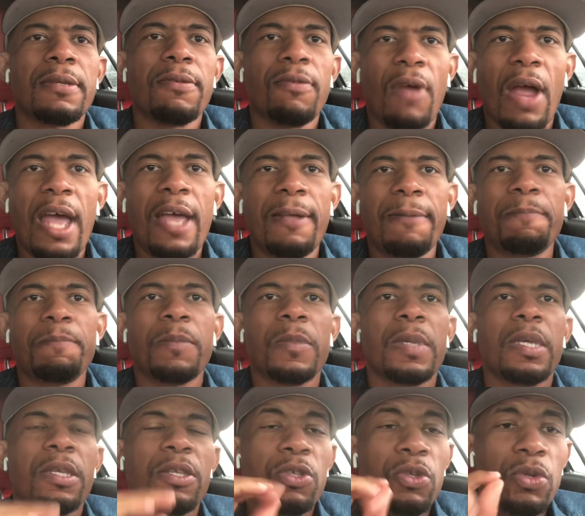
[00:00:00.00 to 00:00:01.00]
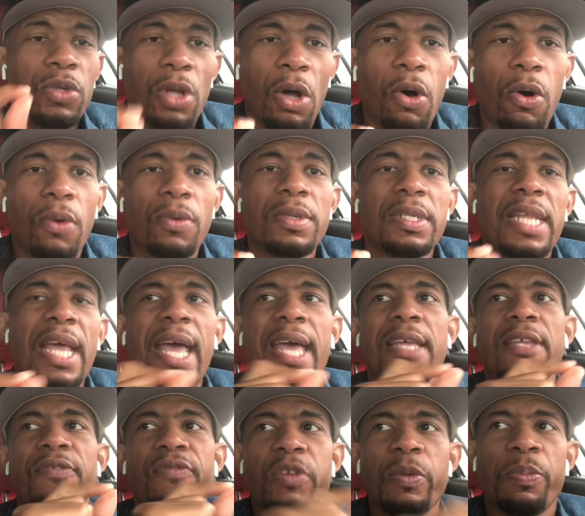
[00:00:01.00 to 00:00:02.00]
right? You know
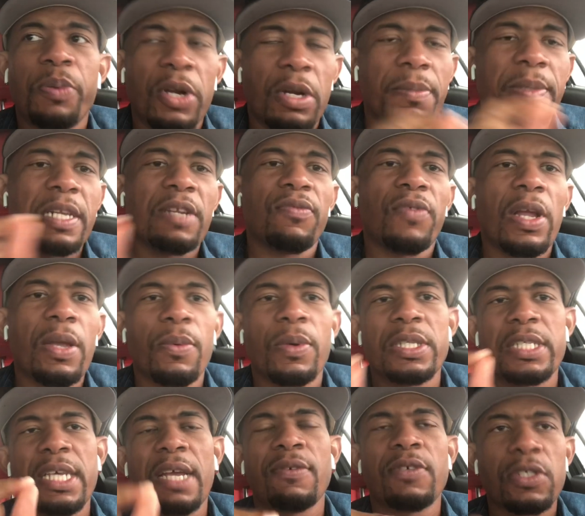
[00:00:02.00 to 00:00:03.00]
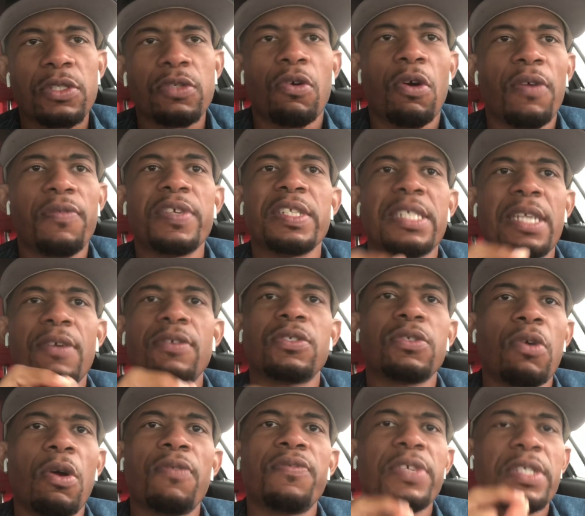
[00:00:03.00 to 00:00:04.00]
that if you put him in the ring with Terence Crawford, Terence
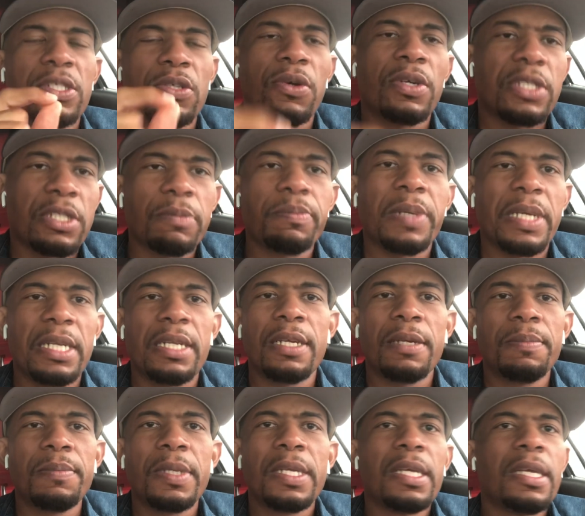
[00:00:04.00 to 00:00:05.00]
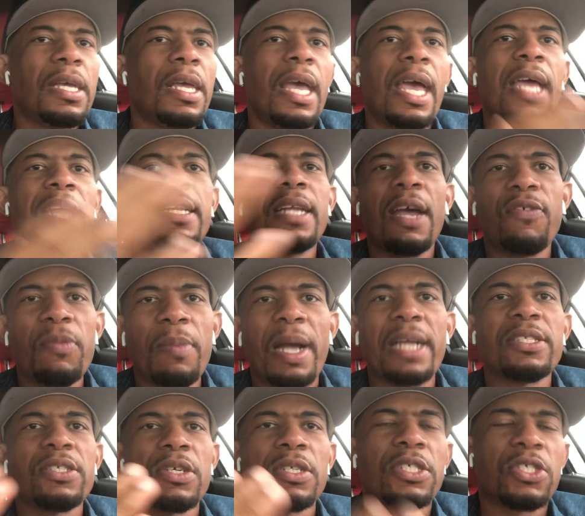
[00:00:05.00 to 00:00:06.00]
Crawford is going to beat him. And
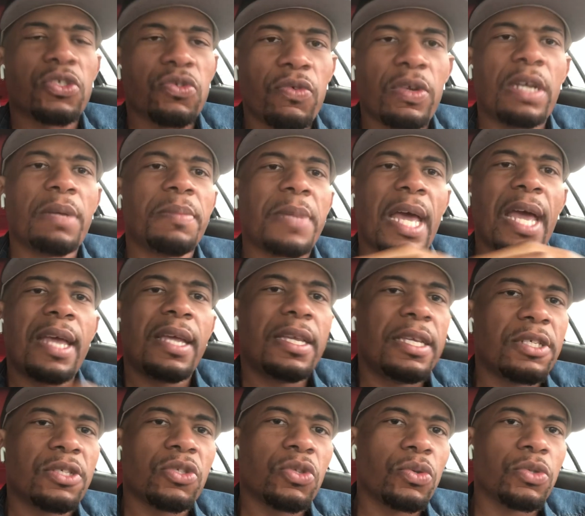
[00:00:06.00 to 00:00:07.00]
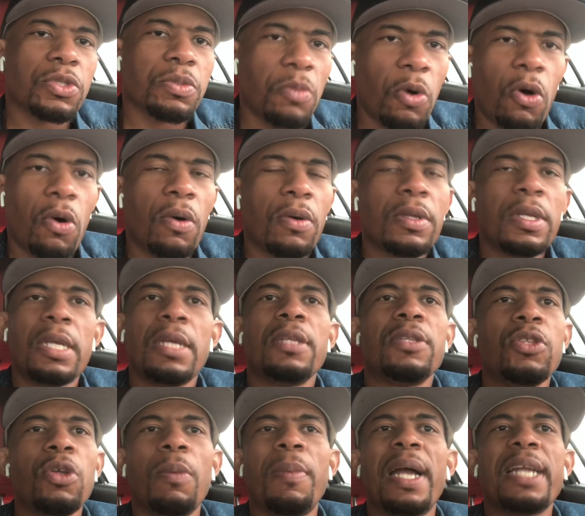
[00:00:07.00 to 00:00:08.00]
everybody's going to scream that he's too small.
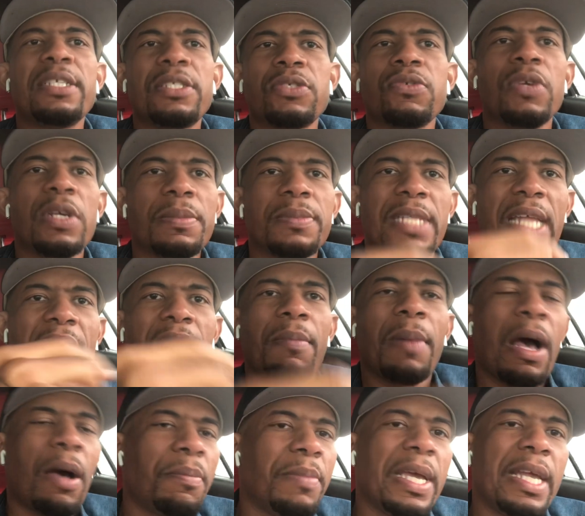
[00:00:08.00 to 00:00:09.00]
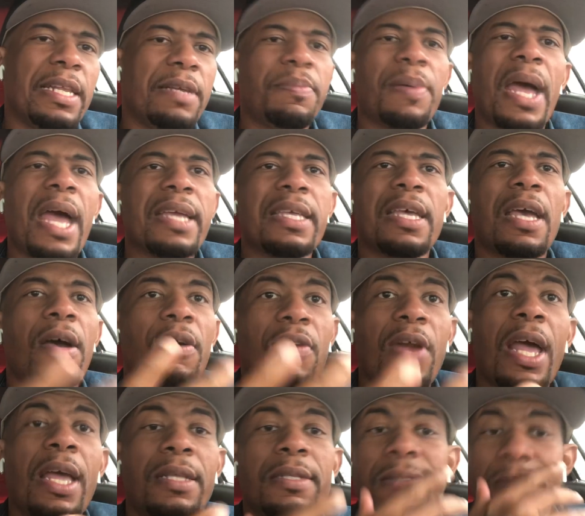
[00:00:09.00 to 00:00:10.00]
Nobody screams that about Manny Pacquiao,
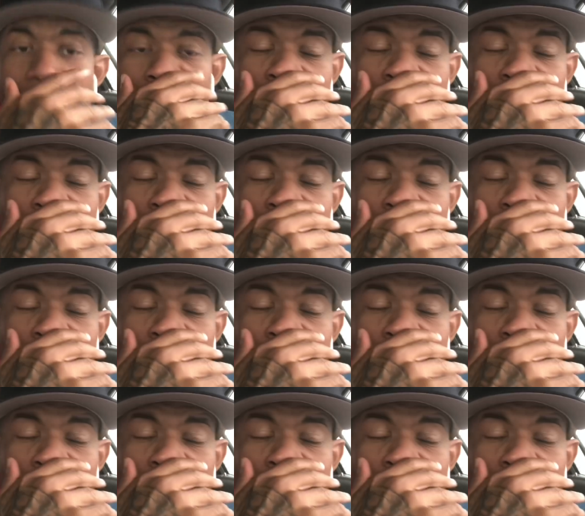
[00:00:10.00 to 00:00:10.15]
right?